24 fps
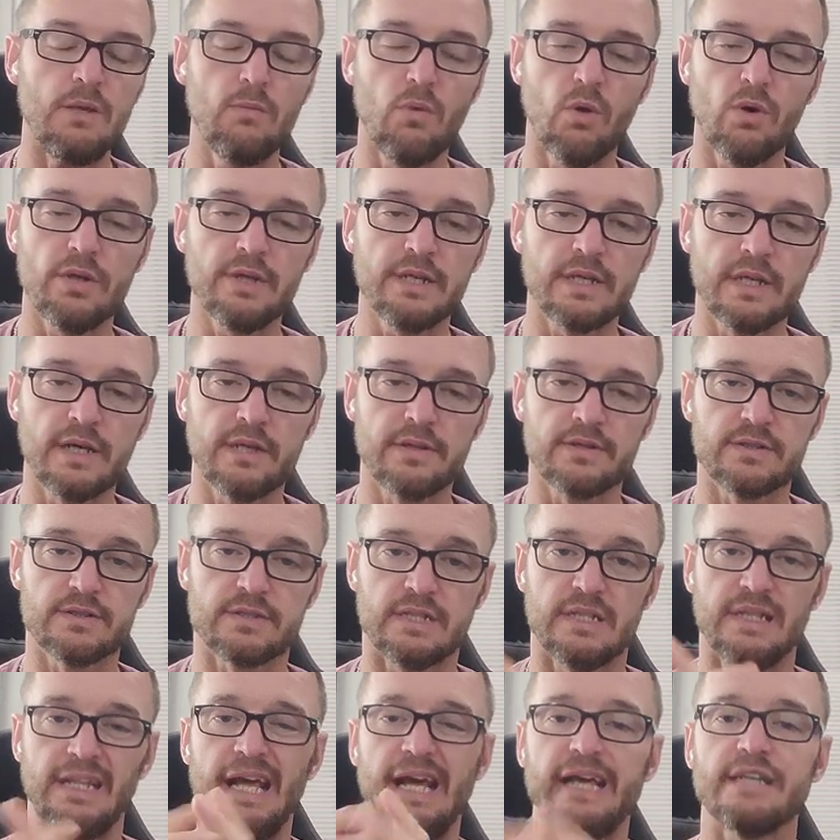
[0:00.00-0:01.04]
more than
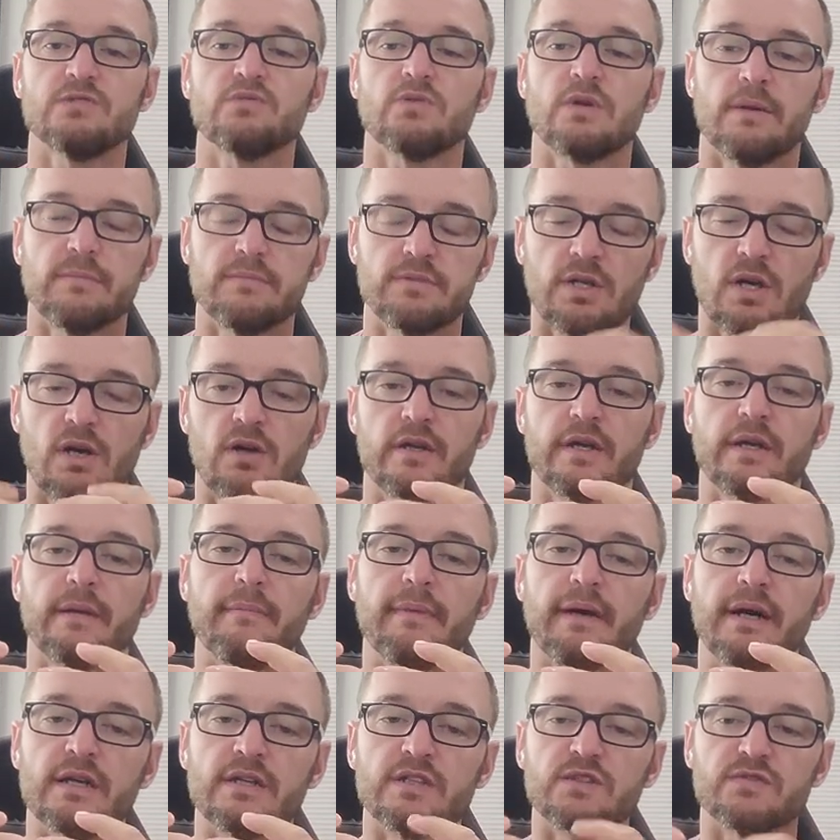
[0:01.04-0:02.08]
others, and that's what I'm talking
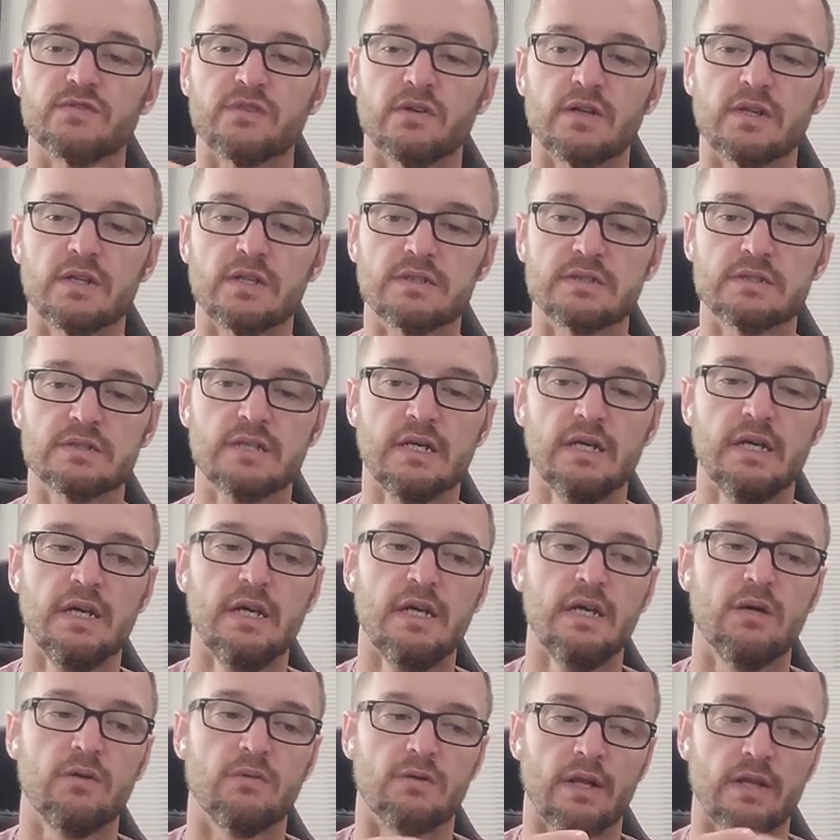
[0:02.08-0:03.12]
about as far as
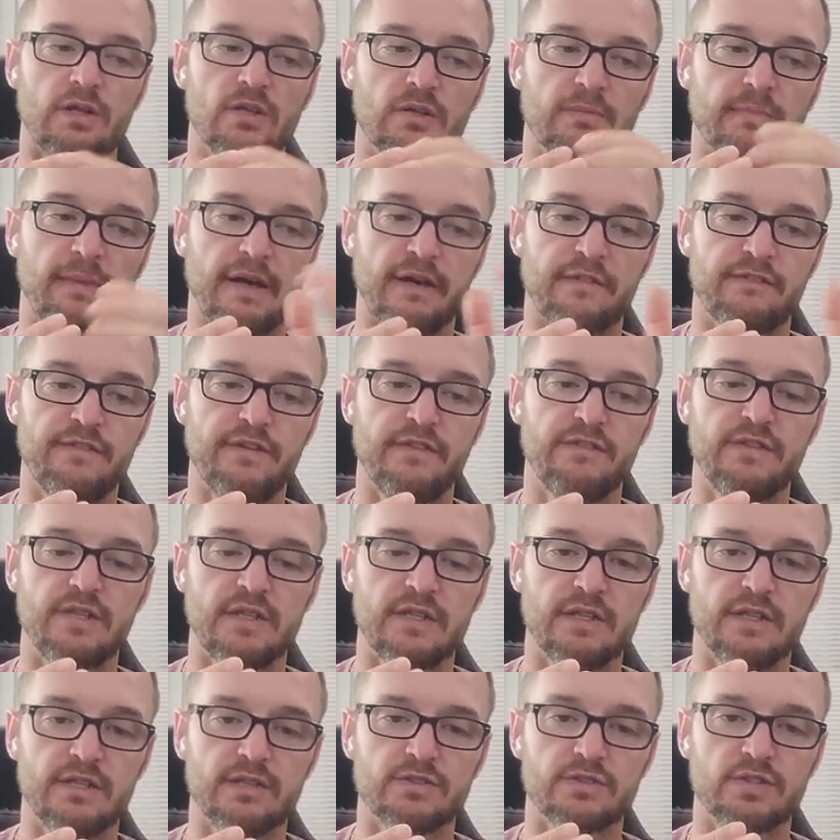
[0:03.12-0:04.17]
when I look back
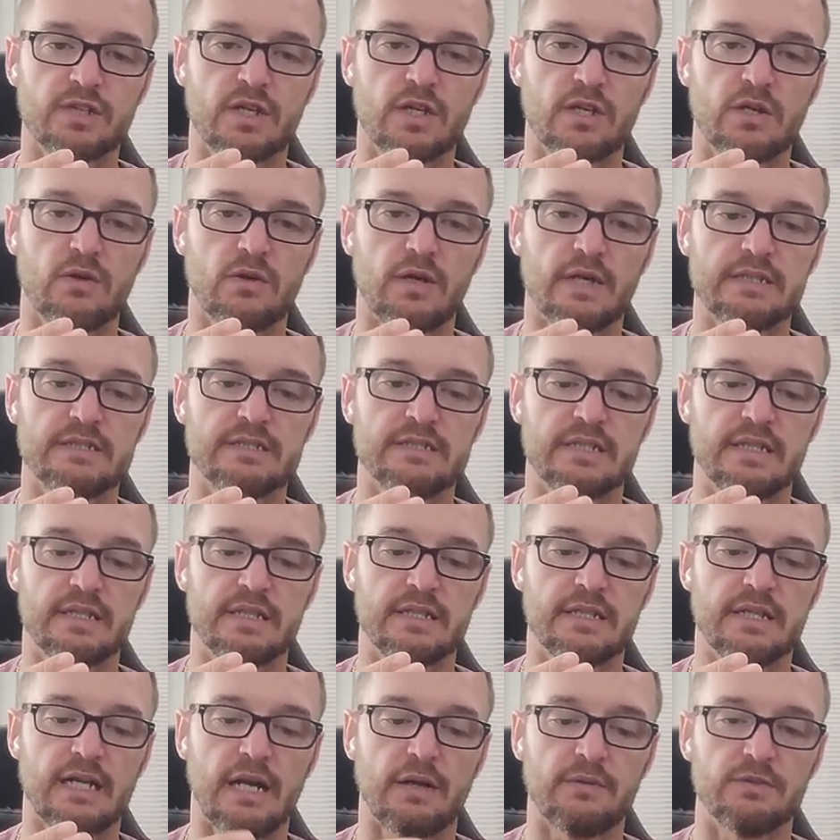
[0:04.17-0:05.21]
15 years ago, I
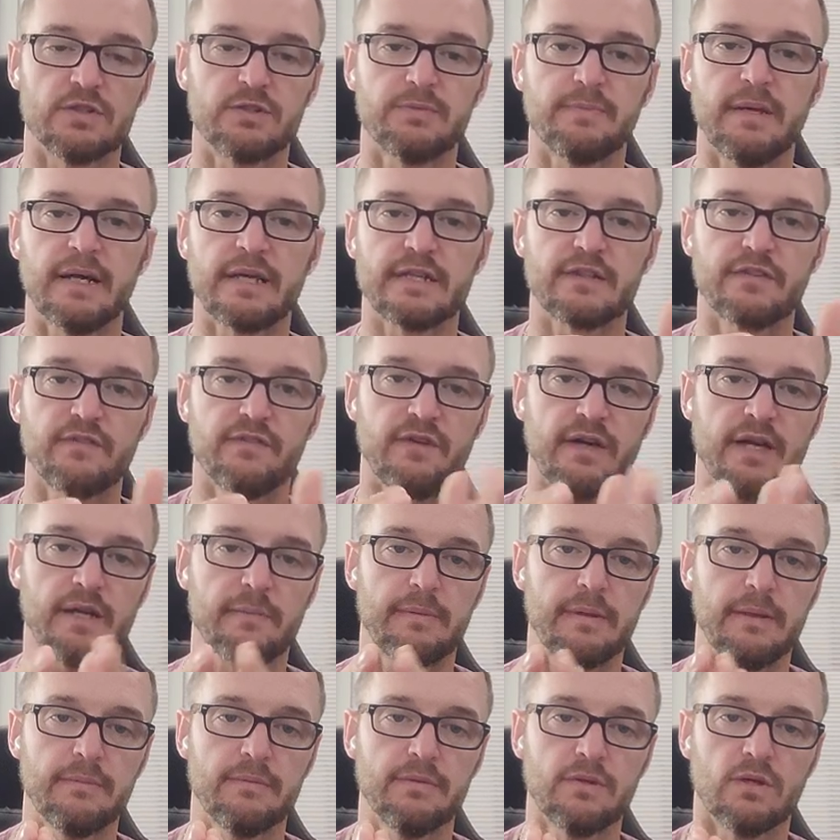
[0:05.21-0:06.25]
said that I respect the
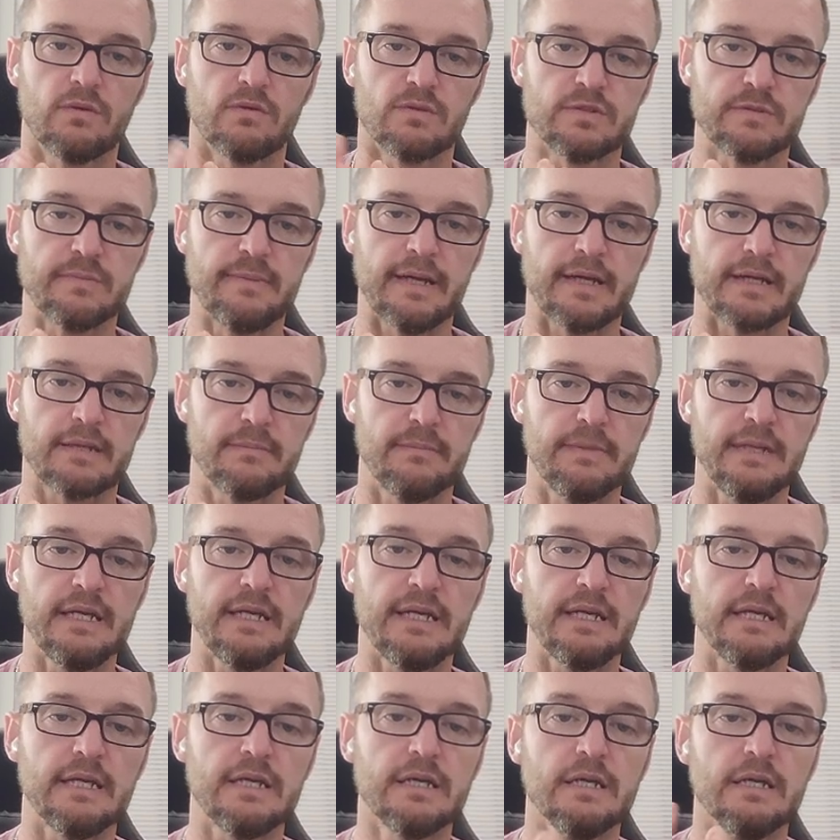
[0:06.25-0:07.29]
fact people don't respect
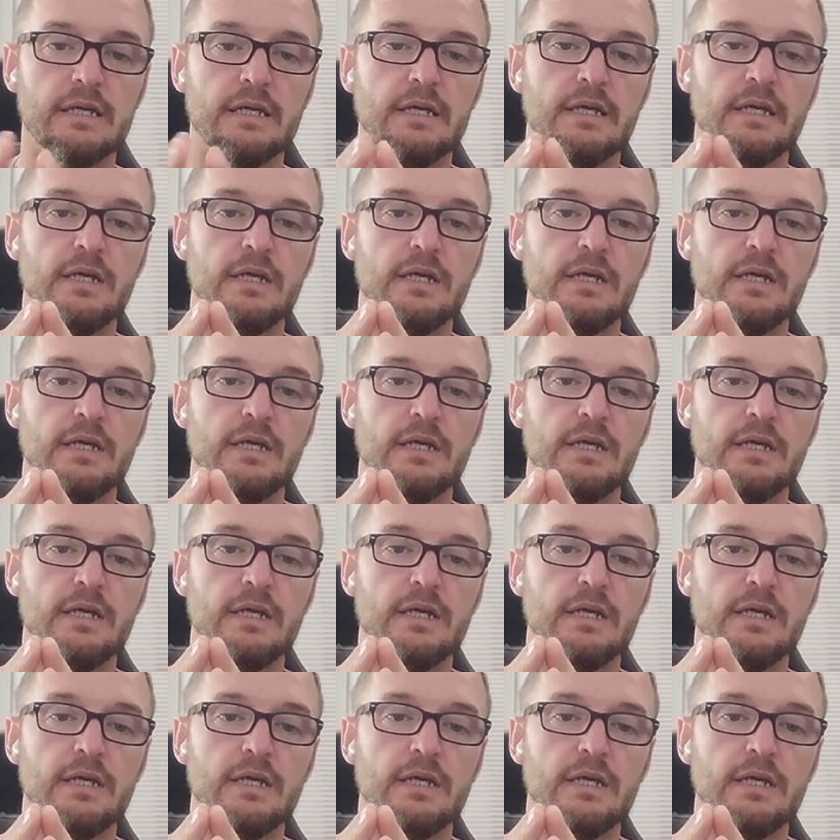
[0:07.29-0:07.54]
me.